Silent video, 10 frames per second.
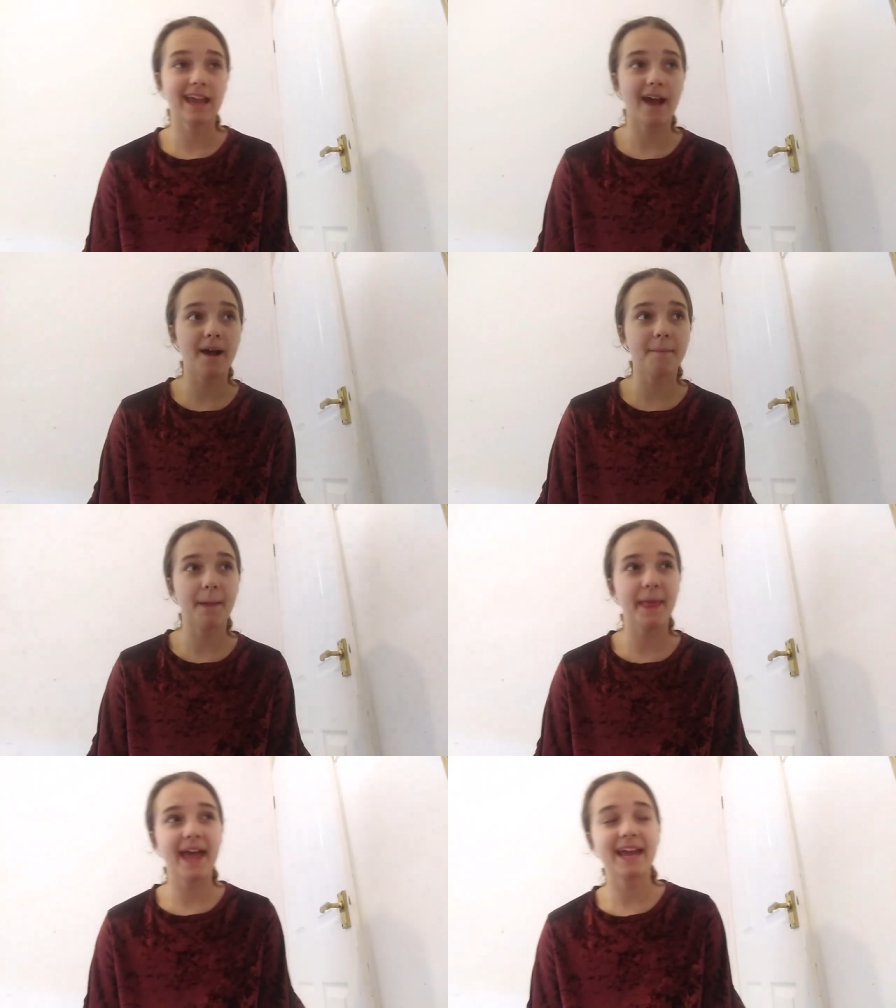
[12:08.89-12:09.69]

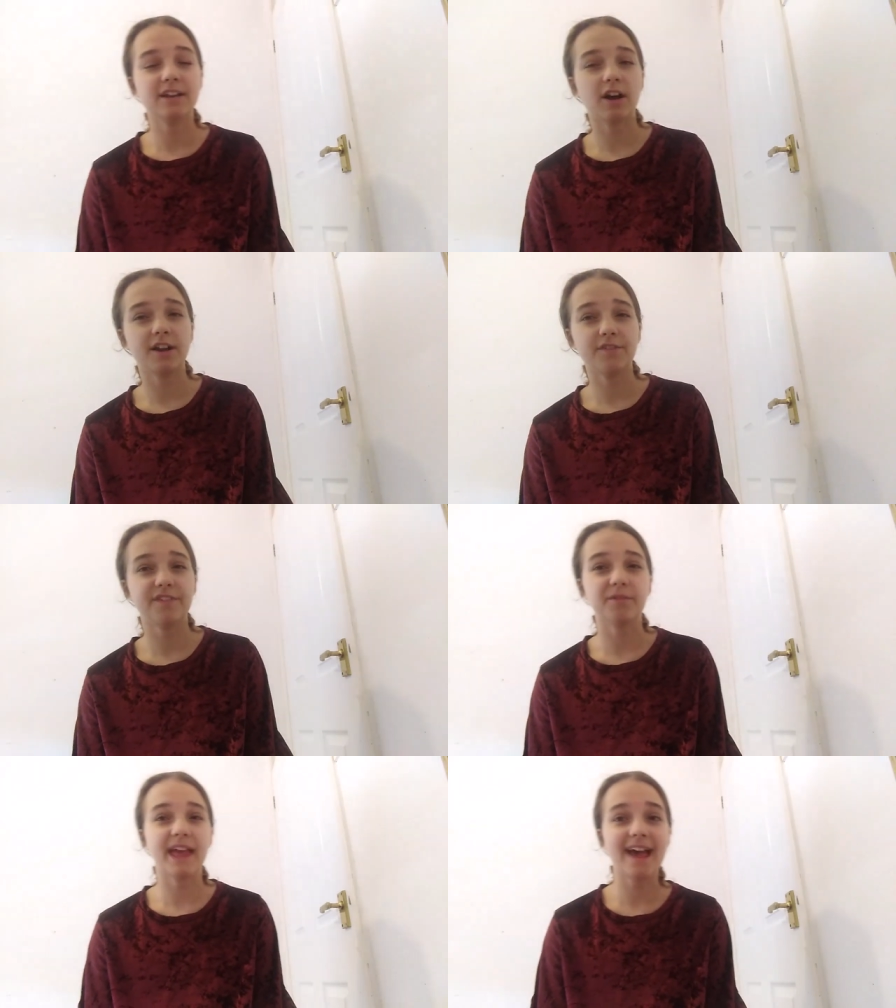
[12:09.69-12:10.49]
and their head kind of
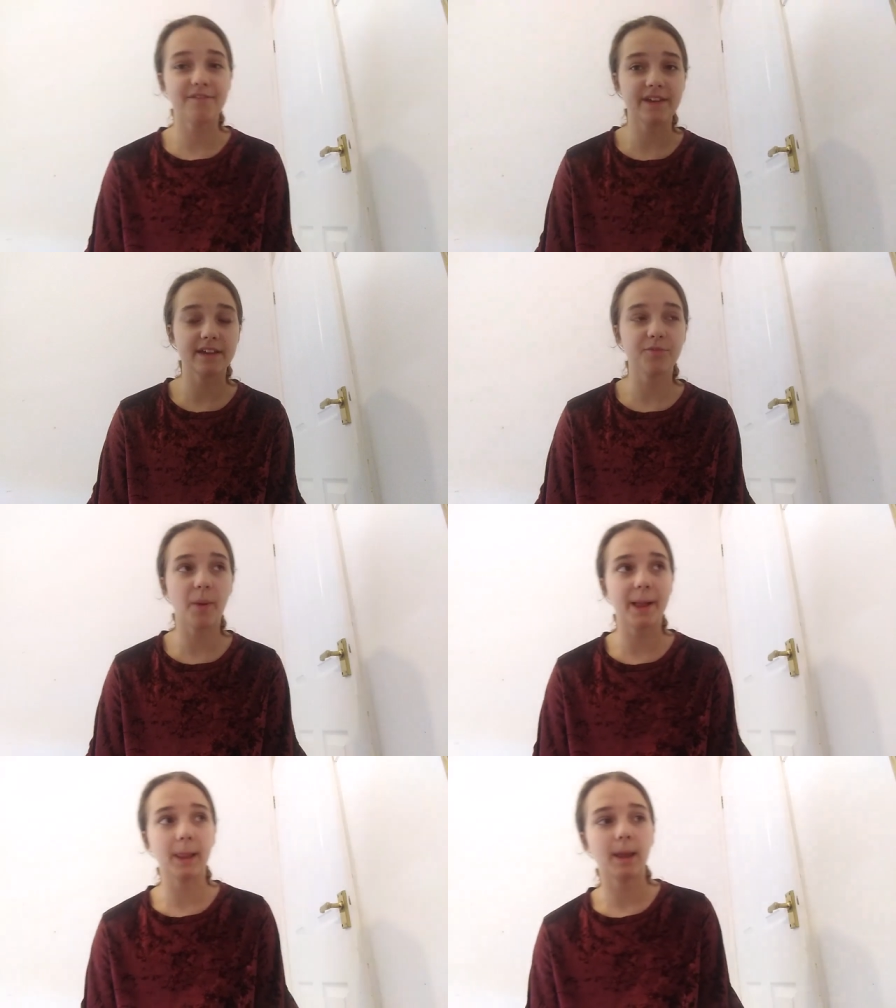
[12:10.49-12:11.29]
feels heavy as
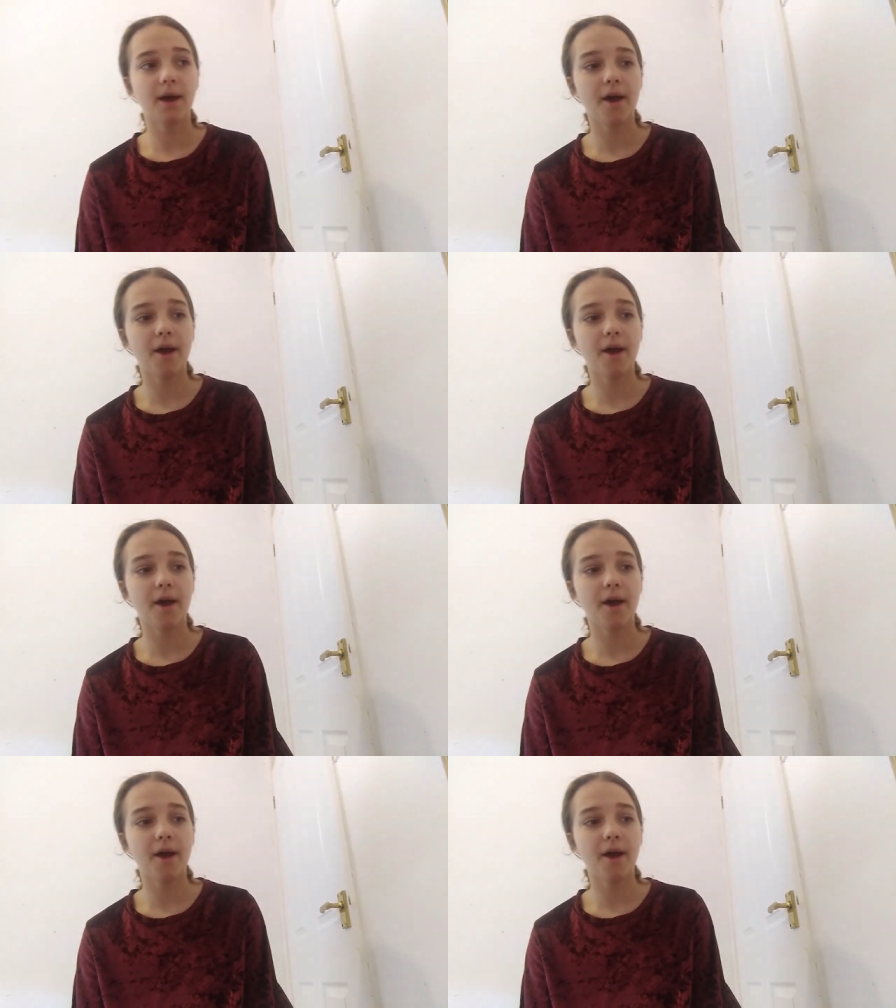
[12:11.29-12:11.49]
well.